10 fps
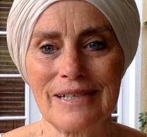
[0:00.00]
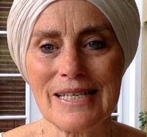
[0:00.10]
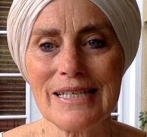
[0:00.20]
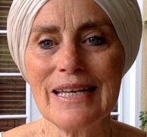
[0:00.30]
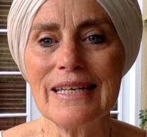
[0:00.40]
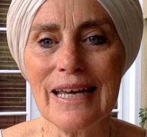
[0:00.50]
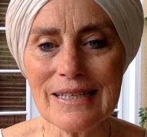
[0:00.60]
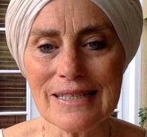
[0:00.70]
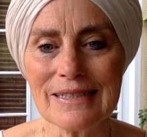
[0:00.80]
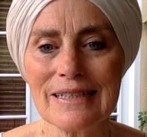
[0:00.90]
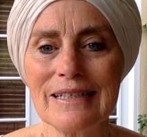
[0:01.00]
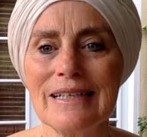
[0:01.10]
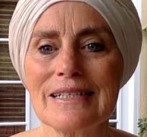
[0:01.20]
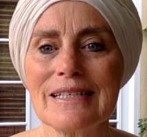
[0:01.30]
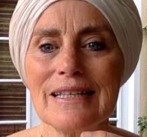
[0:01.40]
Say yes
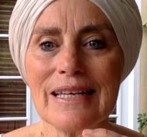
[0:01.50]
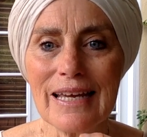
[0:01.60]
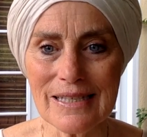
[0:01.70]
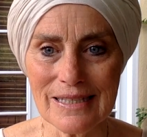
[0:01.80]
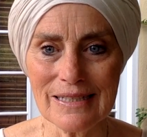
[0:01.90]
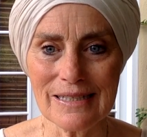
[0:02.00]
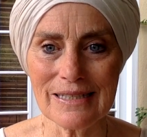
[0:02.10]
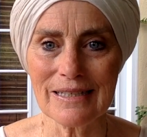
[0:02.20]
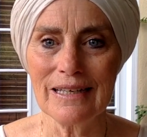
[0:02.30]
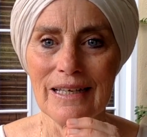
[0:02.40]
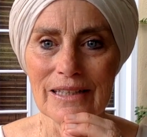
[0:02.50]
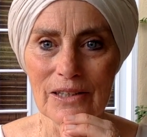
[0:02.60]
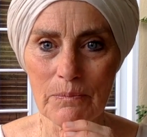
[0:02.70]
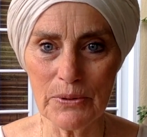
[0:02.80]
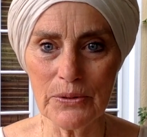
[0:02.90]
to the essence,
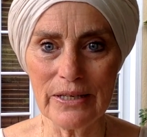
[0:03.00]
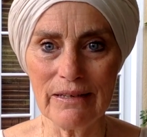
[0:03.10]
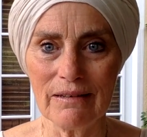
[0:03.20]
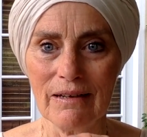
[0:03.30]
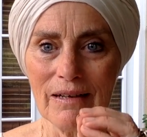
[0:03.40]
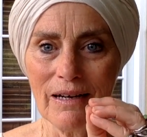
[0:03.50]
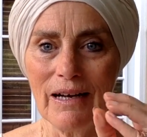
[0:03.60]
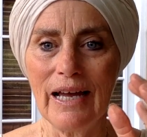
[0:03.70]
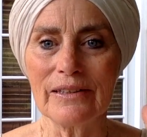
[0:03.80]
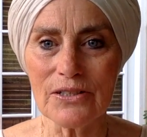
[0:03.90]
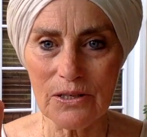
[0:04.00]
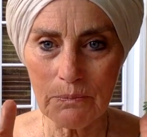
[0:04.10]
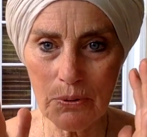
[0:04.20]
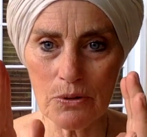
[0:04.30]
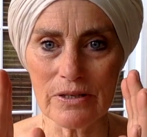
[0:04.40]
the beauty, and the
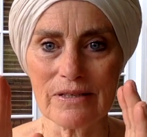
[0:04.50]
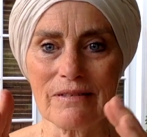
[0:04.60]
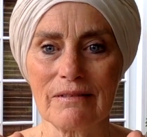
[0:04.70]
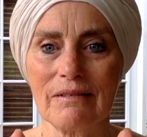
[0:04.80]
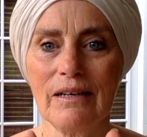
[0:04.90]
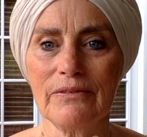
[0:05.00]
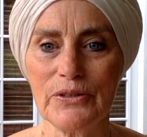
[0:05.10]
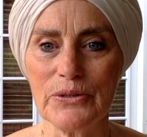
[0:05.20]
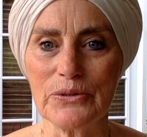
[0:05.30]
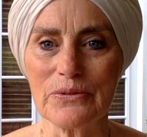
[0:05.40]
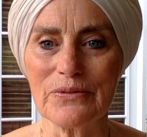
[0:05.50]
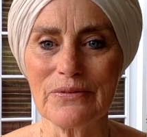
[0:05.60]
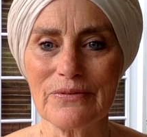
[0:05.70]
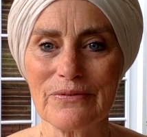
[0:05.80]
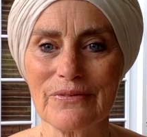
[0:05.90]
support of you
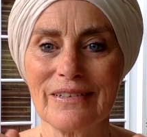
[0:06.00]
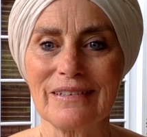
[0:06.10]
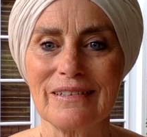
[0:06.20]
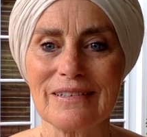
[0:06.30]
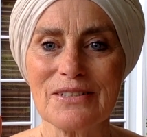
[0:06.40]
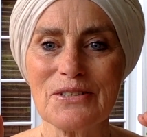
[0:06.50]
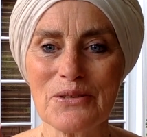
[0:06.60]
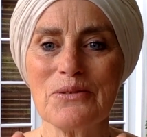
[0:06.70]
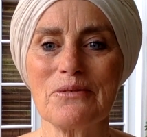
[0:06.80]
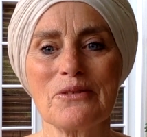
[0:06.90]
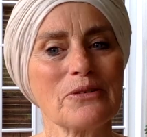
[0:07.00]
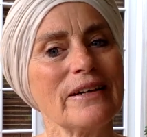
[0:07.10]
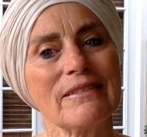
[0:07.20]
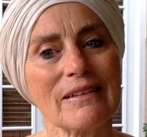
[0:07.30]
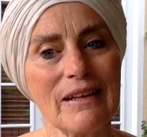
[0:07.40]
to
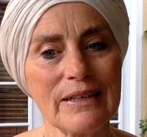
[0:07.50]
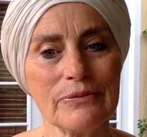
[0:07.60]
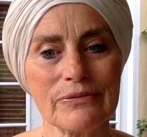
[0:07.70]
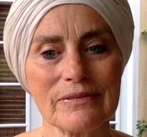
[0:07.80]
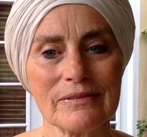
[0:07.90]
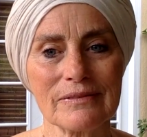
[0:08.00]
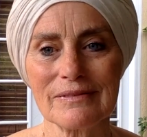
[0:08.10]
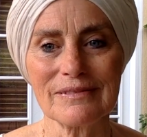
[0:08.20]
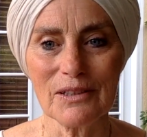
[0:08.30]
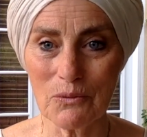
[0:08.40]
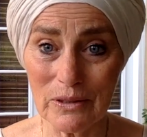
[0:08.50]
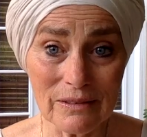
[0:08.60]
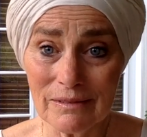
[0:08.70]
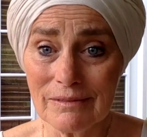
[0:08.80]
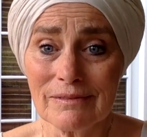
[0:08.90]
create the life that
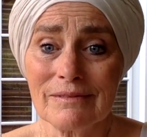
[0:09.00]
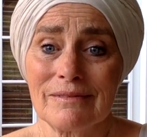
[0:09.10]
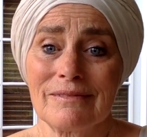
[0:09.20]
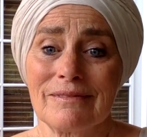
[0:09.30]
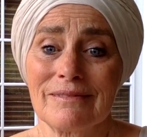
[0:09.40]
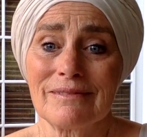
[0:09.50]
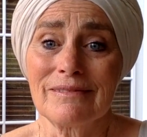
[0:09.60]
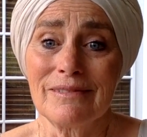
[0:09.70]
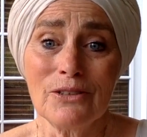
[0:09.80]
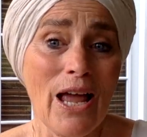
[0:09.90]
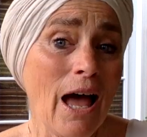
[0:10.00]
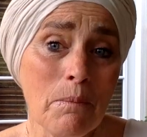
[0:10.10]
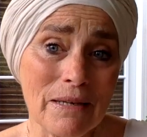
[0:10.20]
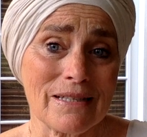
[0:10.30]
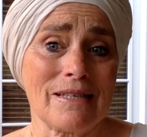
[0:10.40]
will, your
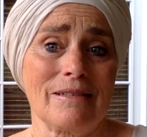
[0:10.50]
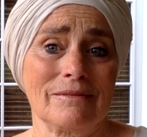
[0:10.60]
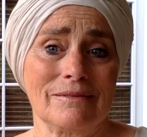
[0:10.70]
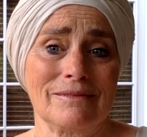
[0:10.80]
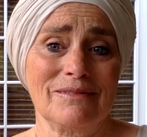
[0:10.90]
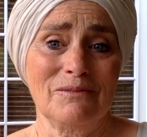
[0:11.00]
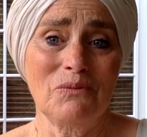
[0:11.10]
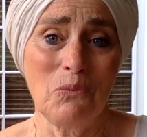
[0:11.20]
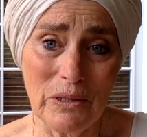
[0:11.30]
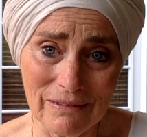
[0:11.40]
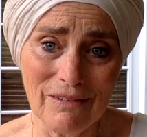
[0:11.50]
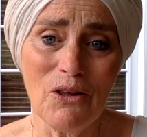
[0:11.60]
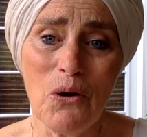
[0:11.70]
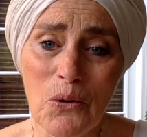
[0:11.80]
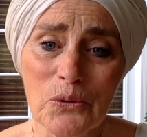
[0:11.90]
habits will
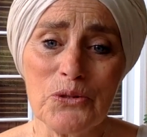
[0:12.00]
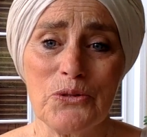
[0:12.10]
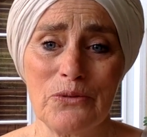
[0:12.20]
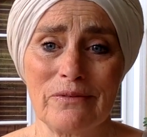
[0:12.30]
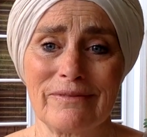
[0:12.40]
hold you